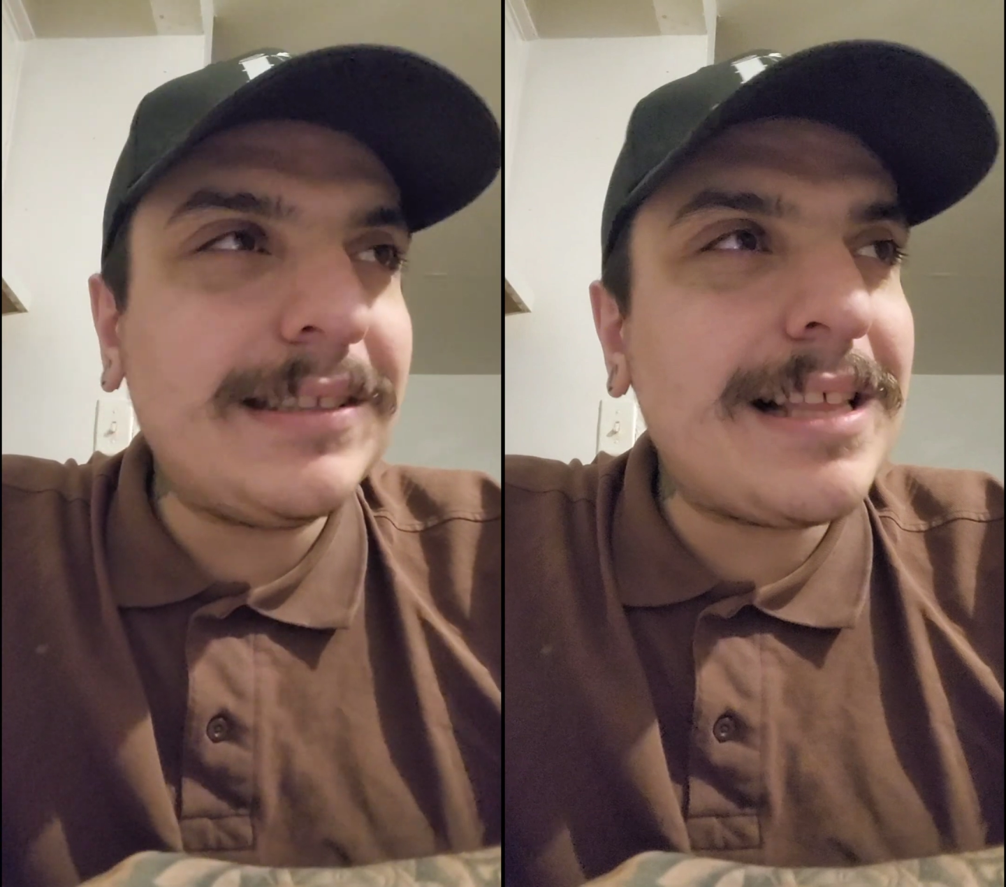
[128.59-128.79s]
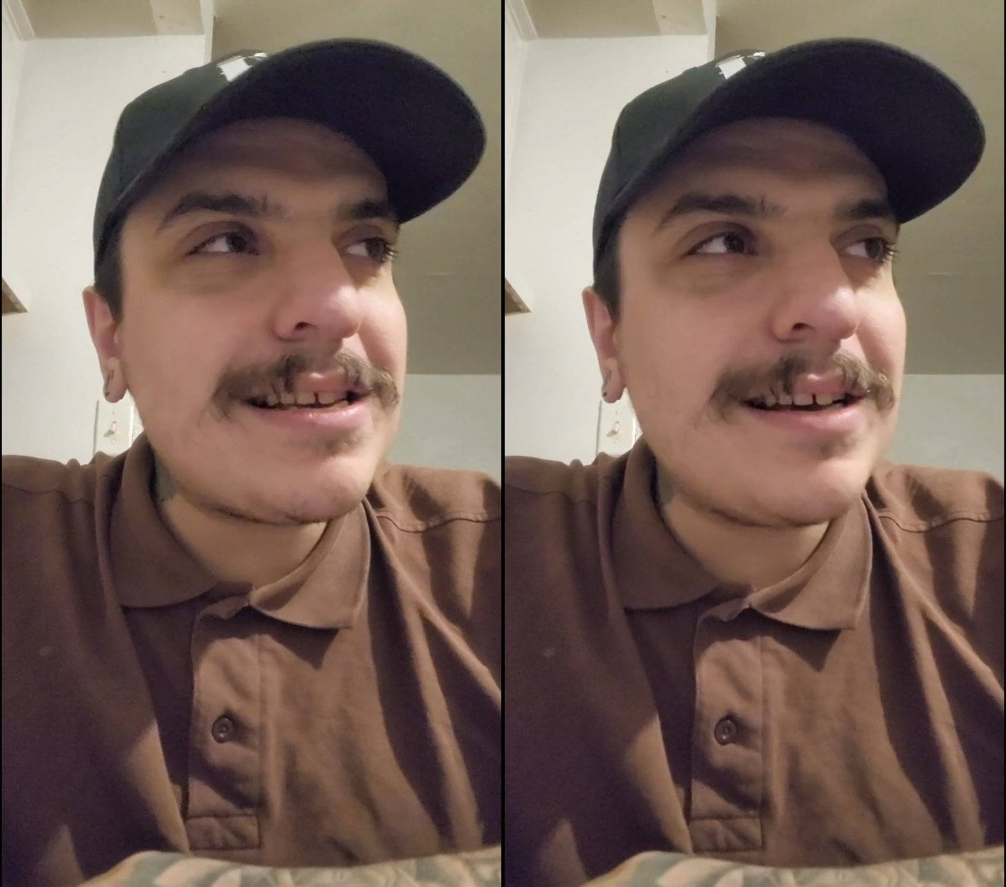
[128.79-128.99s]

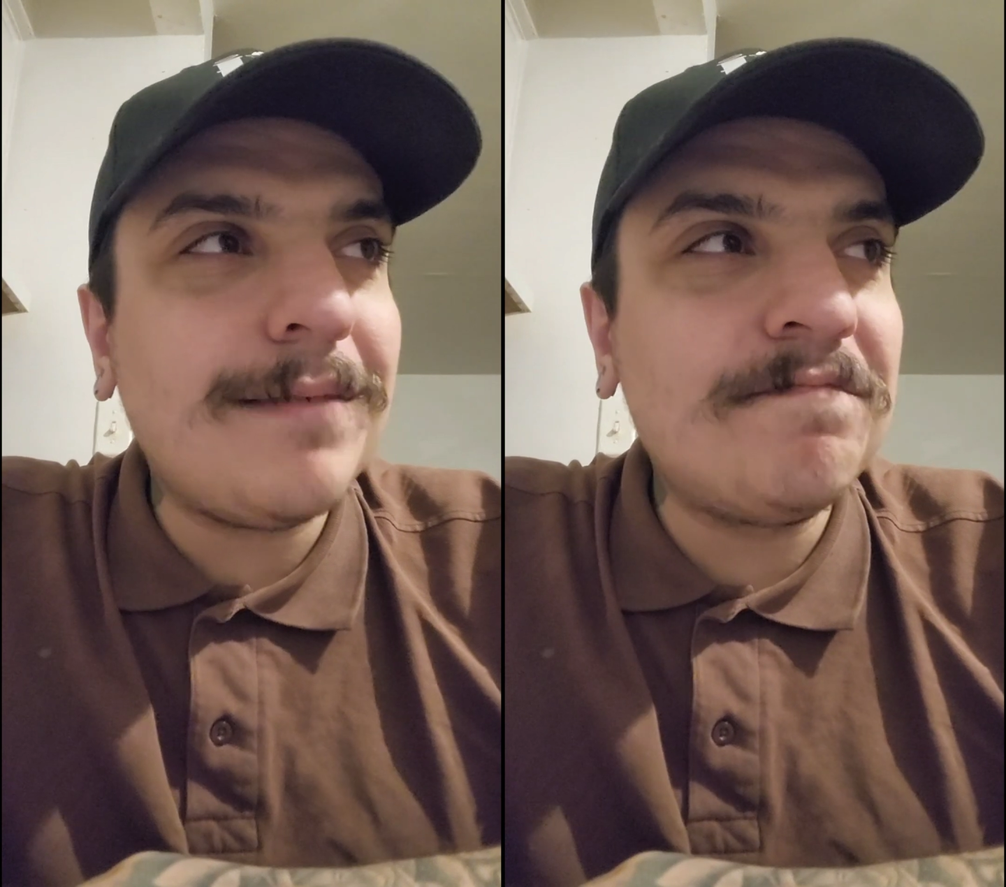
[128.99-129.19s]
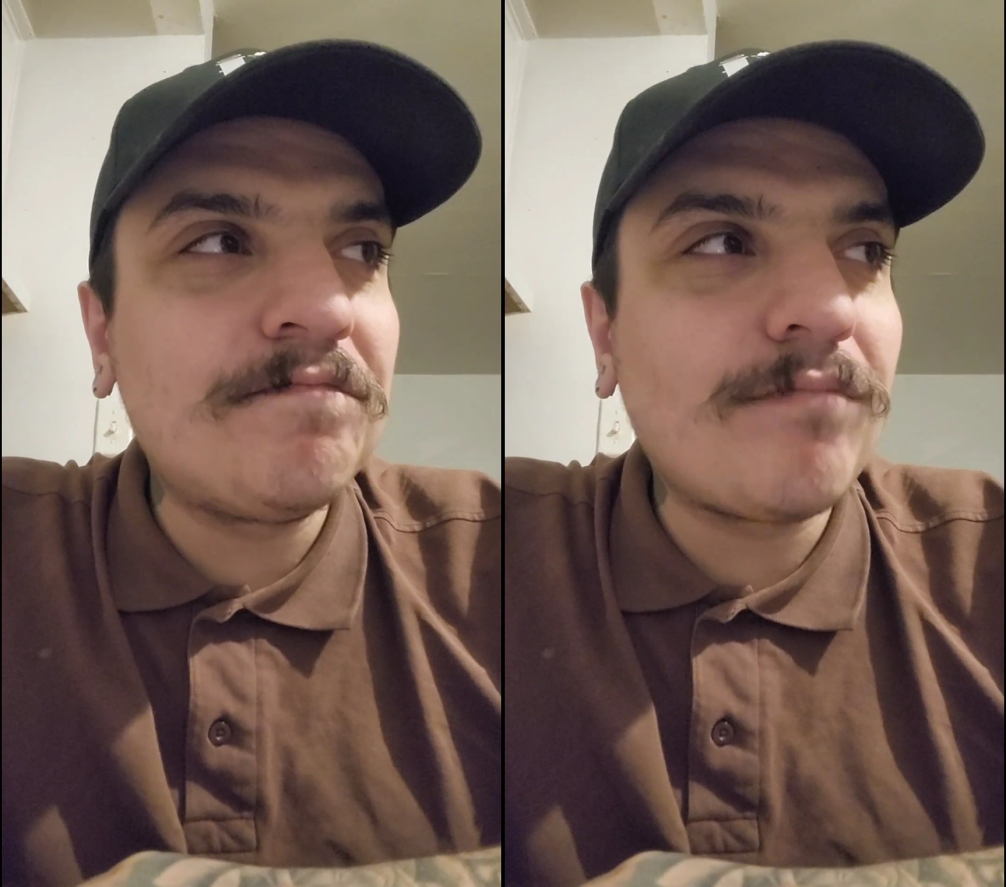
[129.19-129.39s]
Like
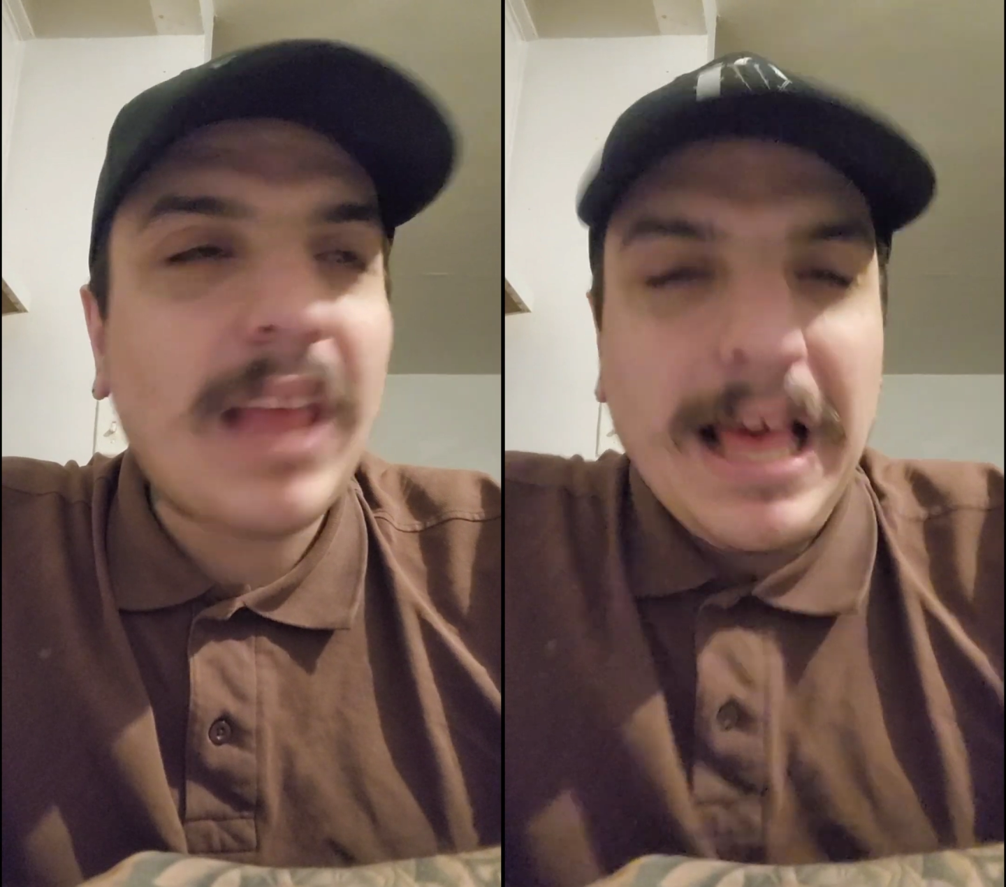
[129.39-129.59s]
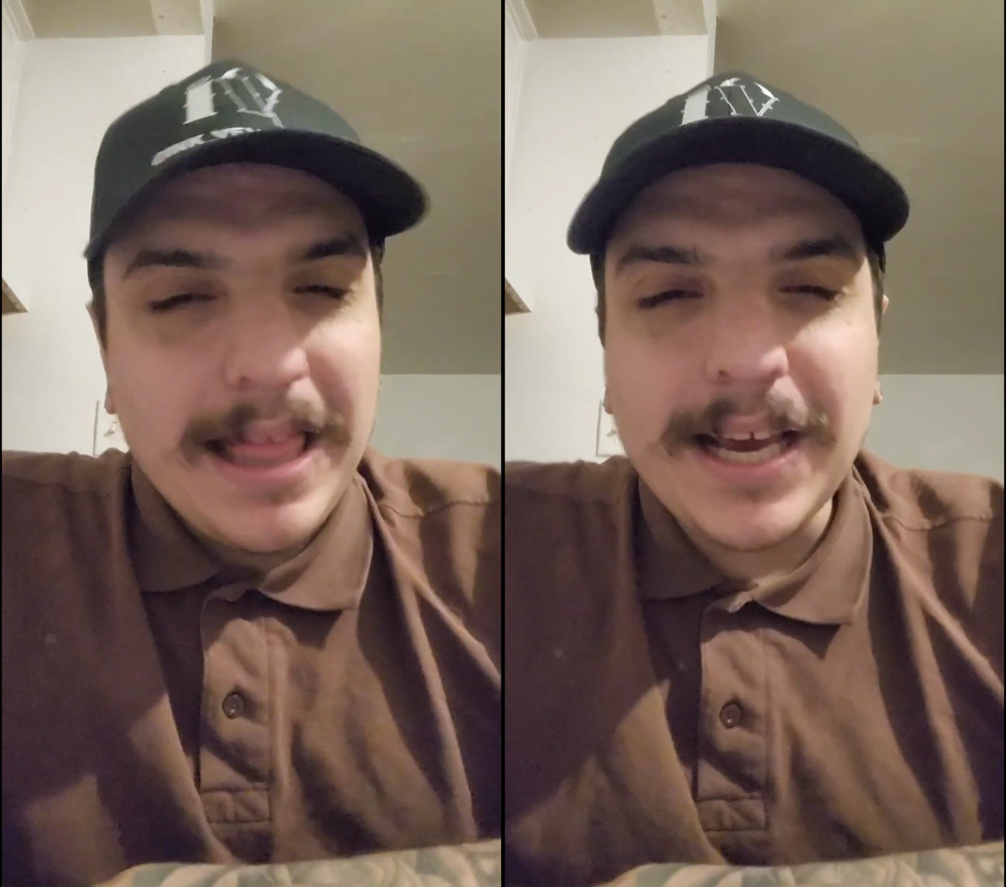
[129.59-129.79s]

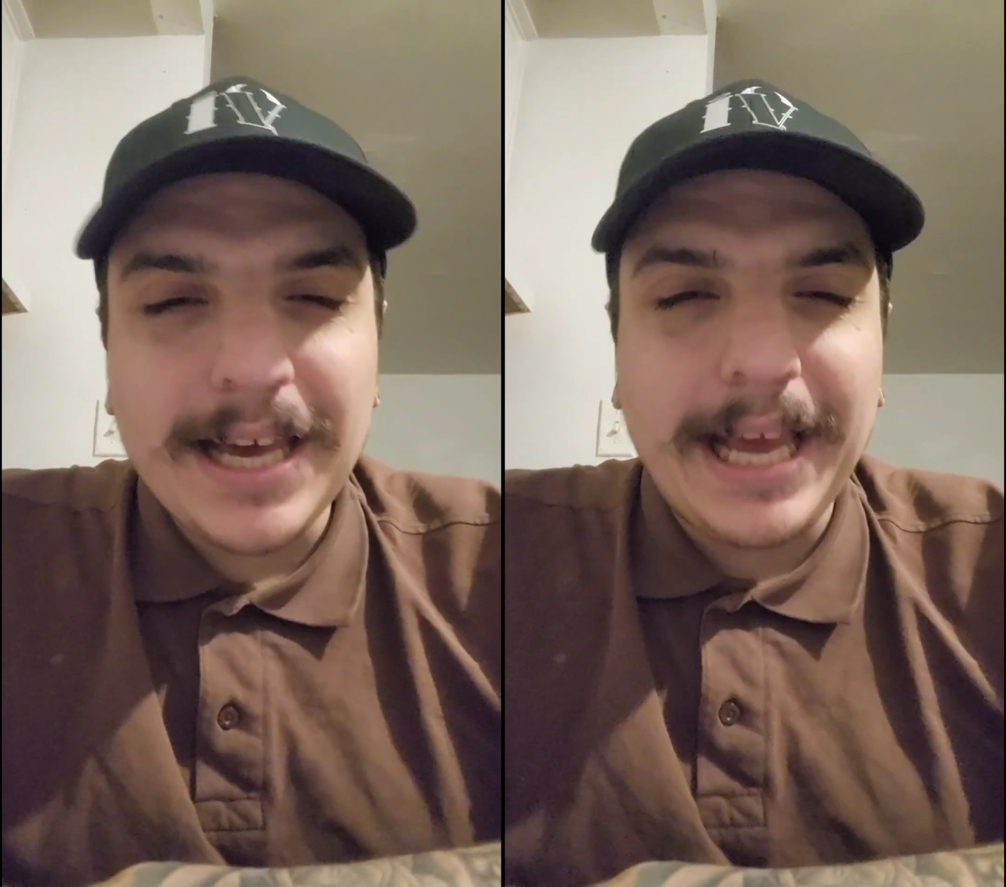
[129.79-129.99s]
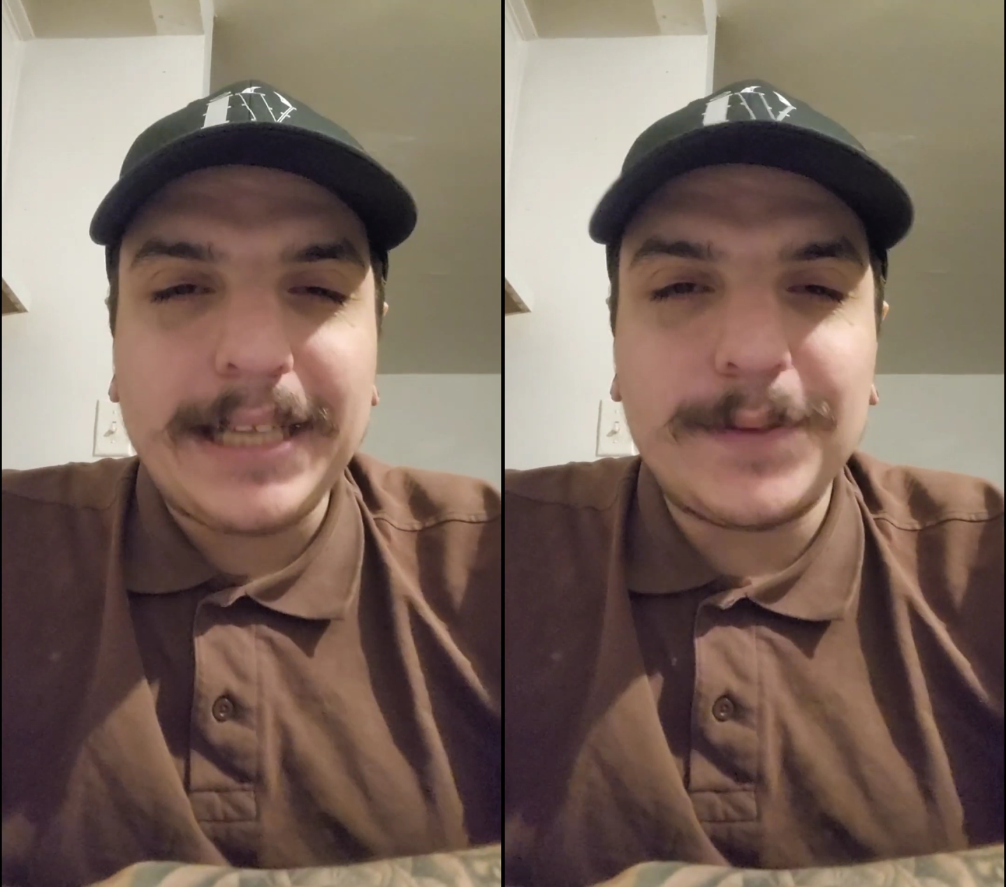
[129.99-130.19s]

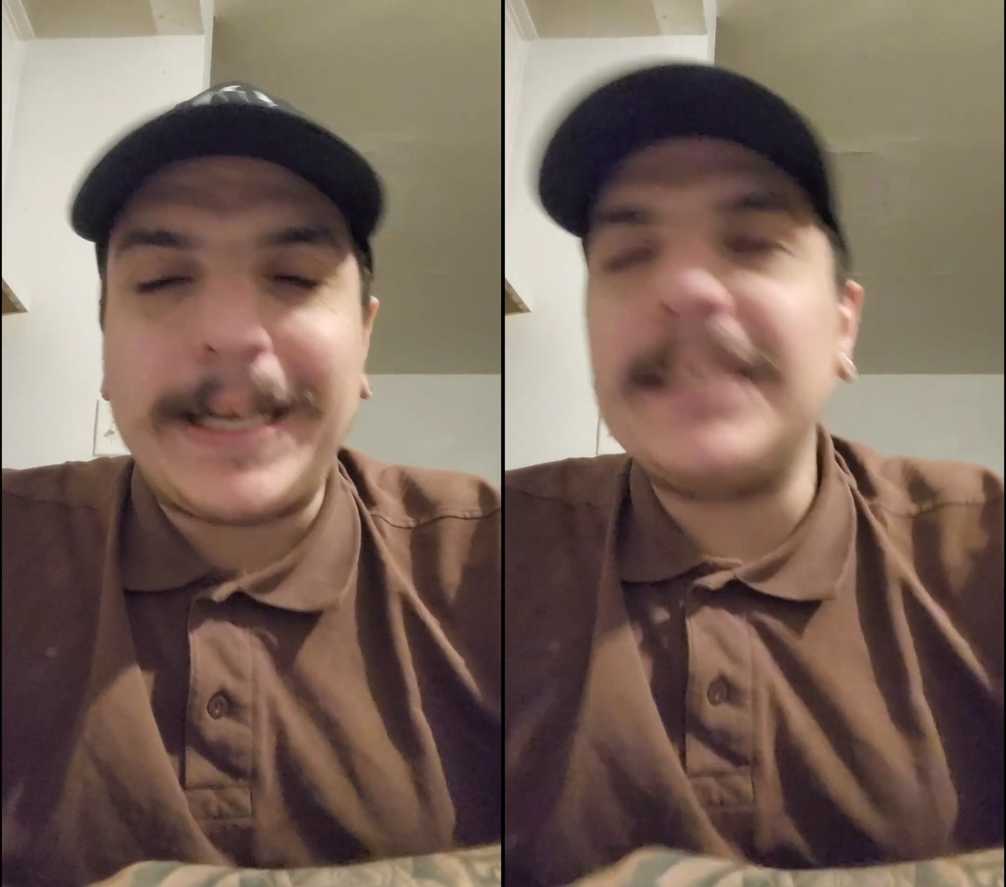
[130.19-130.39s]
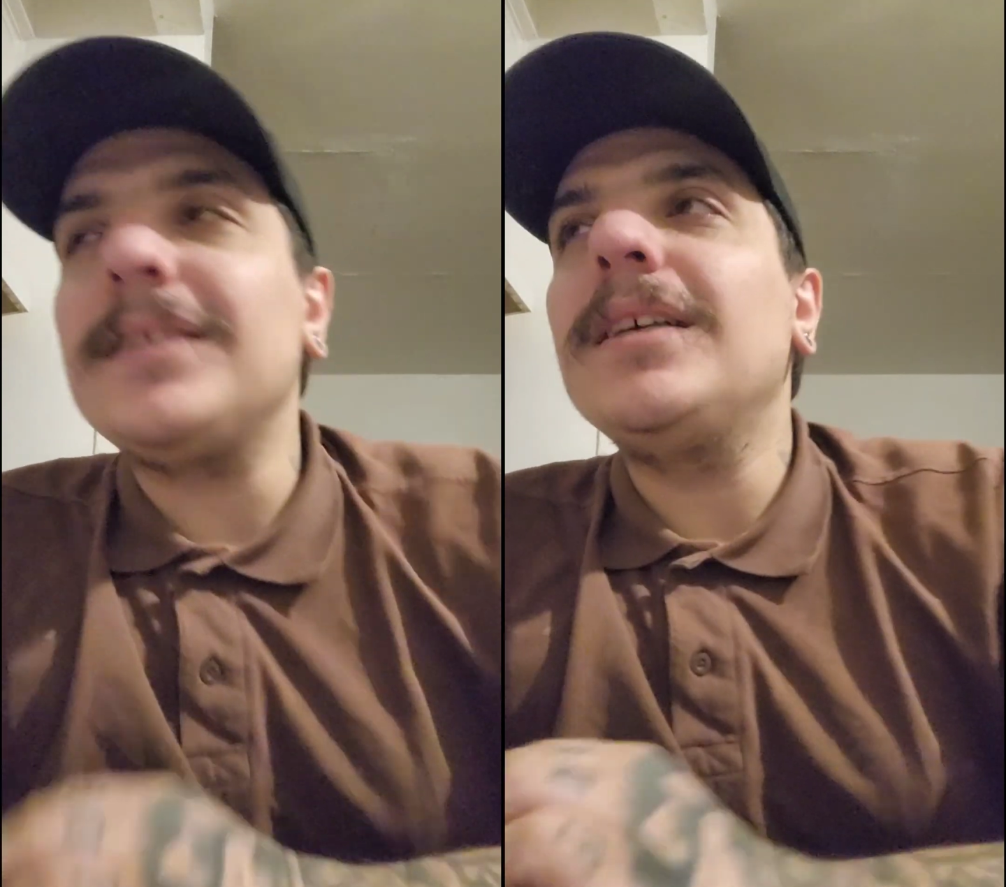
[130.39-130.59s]
a hate,
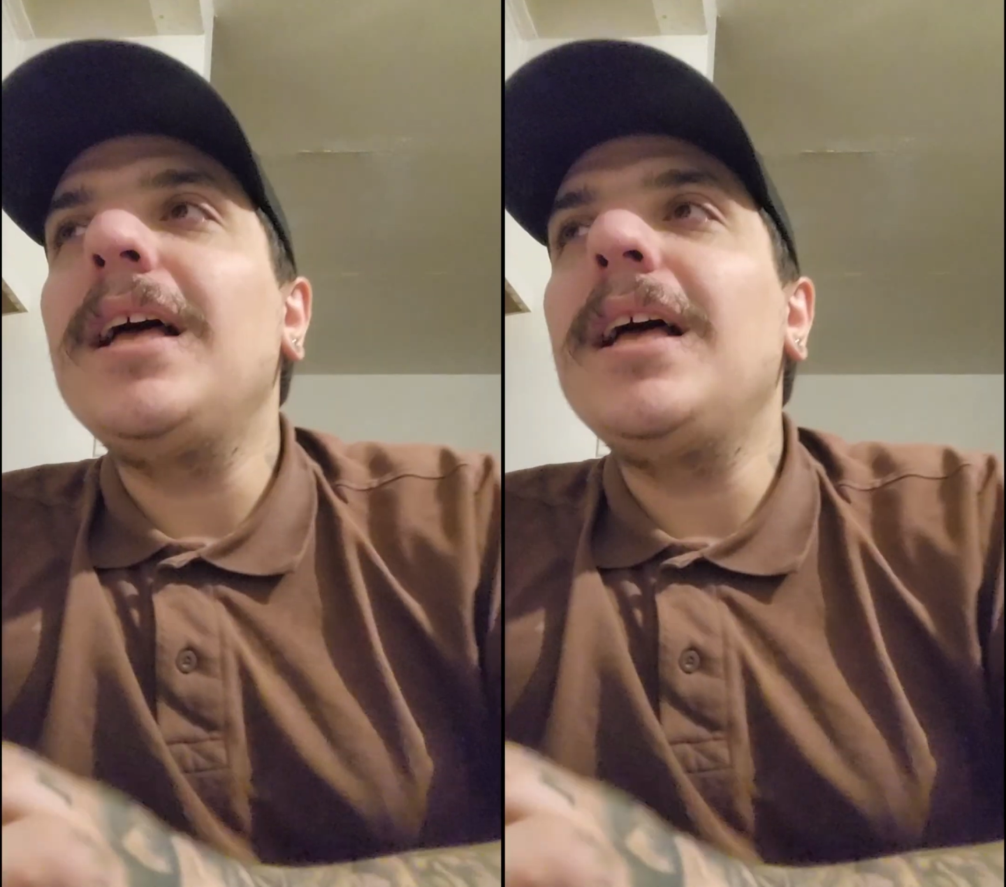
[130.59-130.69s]
right?